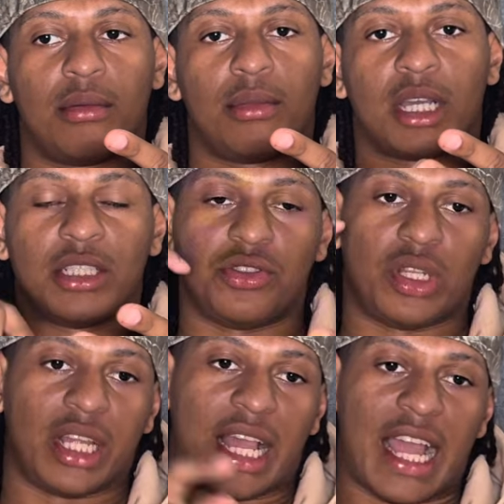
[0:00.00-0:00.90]
Because you
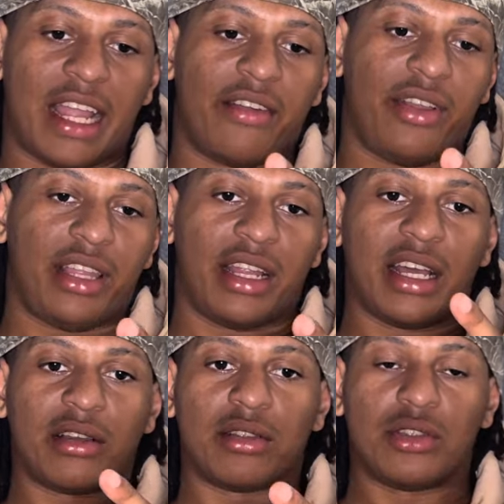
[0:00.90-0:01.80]
didn't got everything
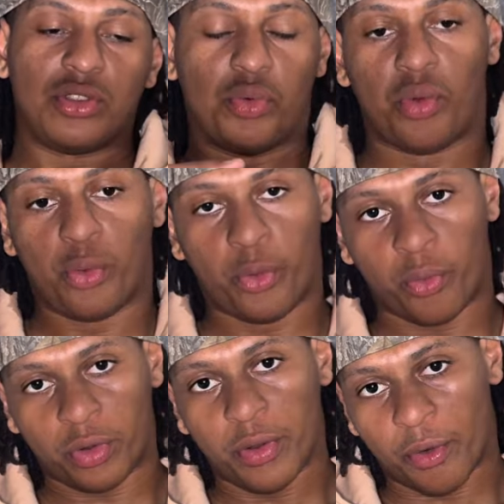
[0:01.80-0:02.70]
out you
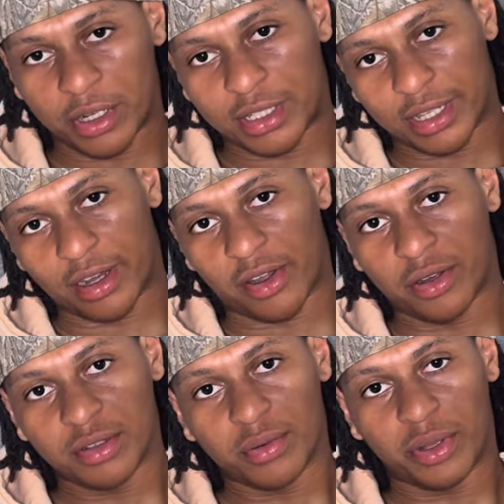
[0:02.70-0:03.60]
wanted to
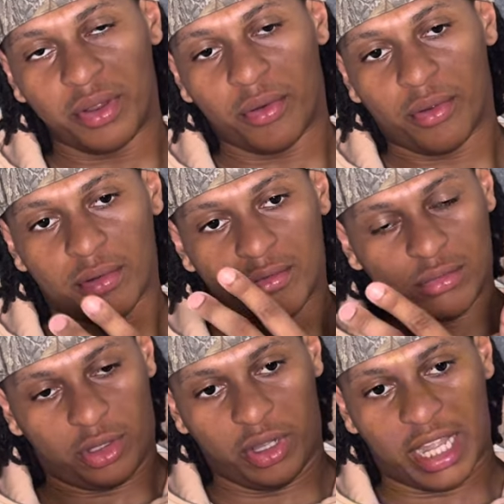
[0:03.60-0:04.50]
learn,
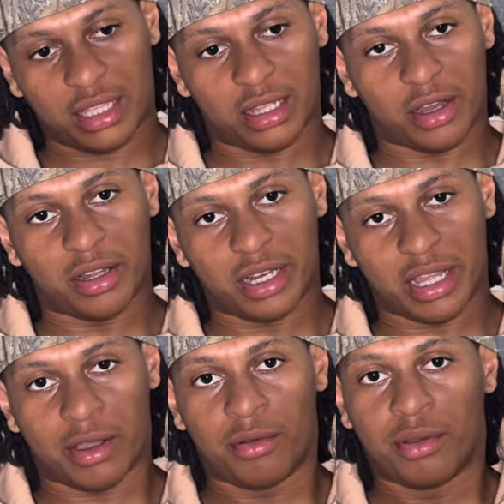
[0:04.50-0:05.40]
so you got the learning
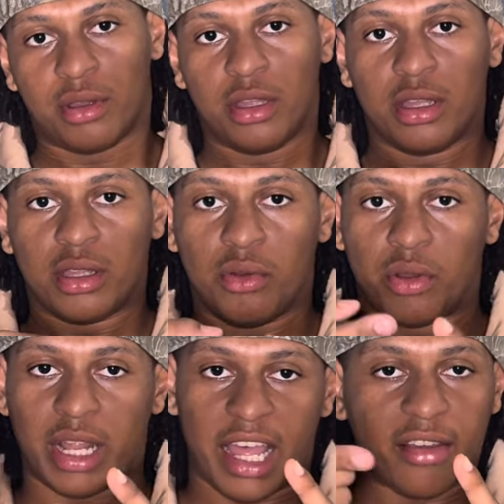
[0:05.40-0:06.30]
out. You
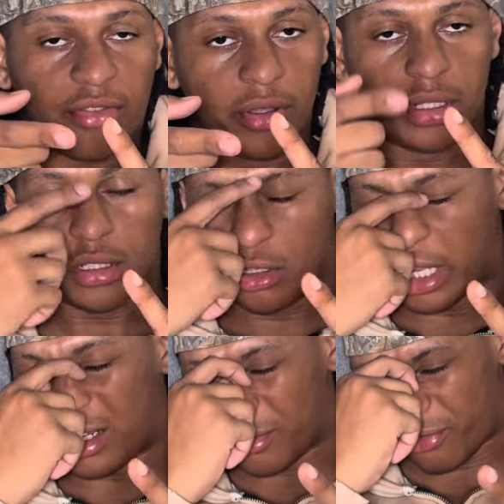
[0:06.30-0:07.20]
wanted to have fun, so you
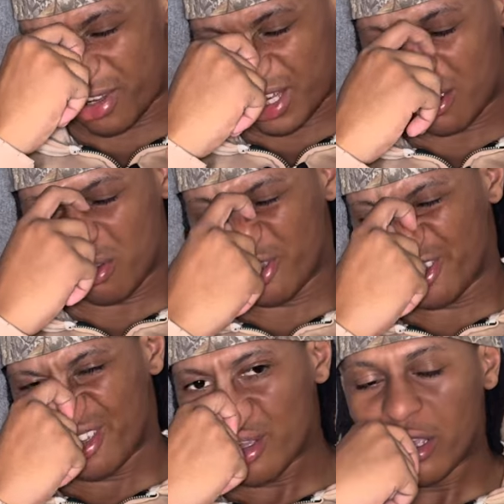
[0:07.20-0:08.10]
got the fun out.
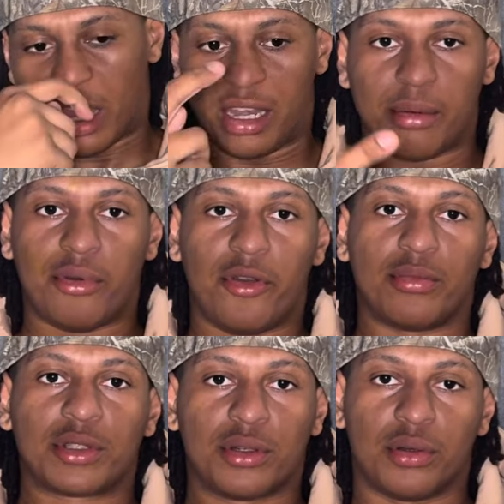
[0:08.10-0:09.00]
And then boom,
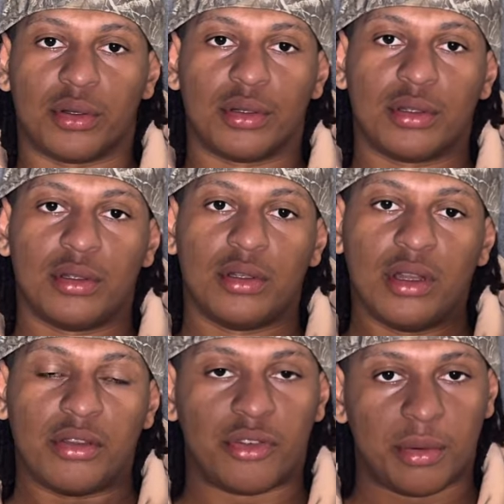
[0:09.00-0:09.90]
school.
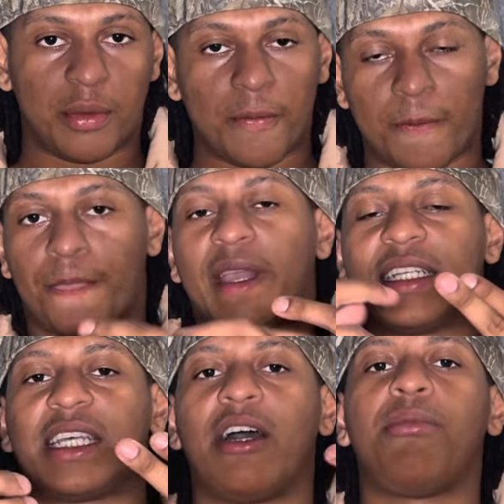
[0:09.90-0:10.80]
You feel me?
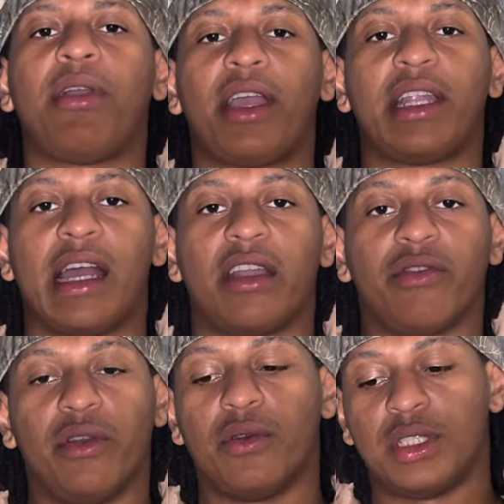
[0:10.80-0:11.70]
That's how I break it down if
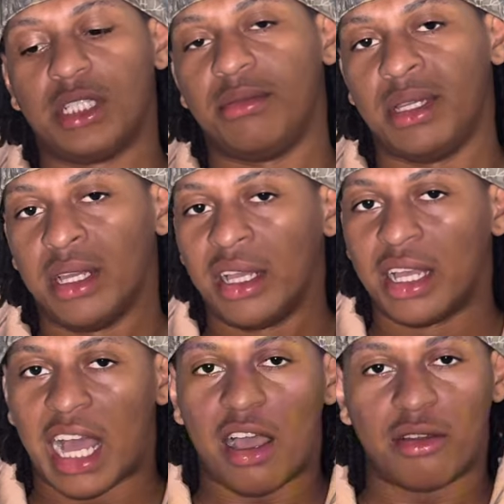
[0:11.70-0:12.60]
you was Jimmy.
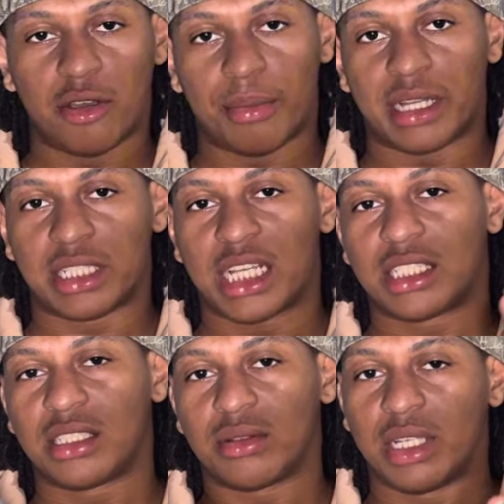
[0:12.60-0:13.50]
I don't know about y'all's
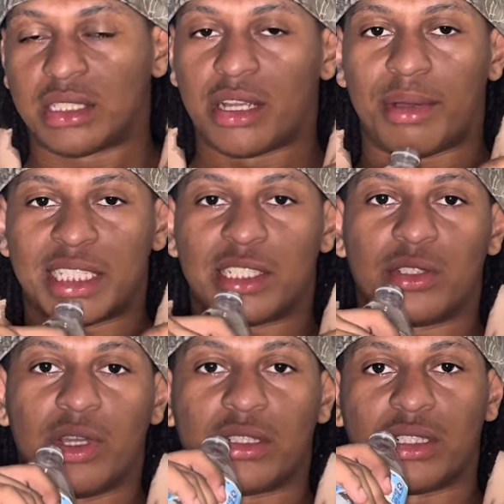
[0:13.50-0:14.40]
situation. Everybody's
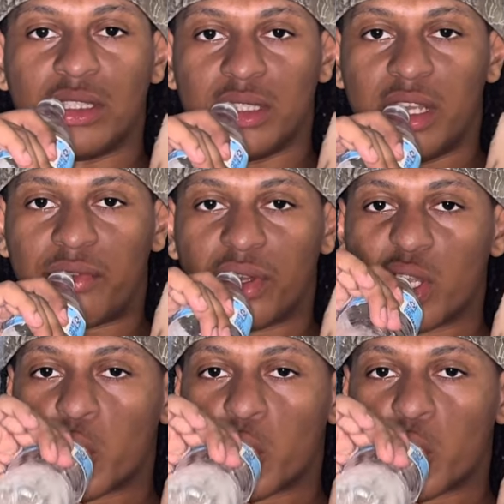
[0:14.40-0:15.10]
situation is different.